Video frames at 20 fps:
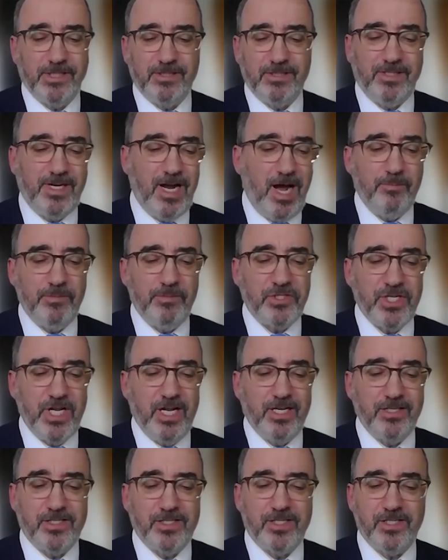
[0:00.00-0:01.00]
common
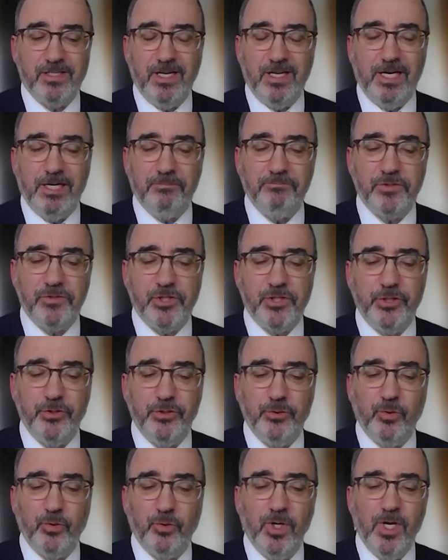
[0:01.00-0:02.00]
sense
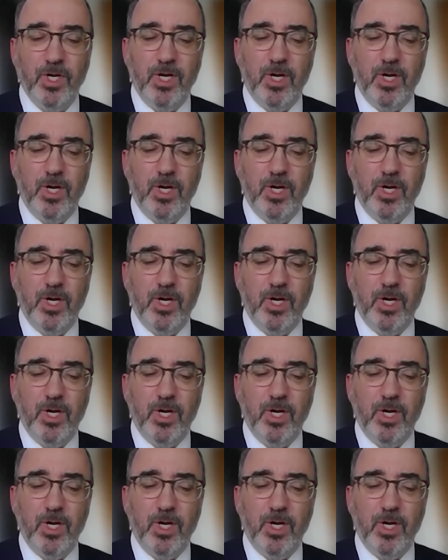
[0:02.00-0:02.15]
to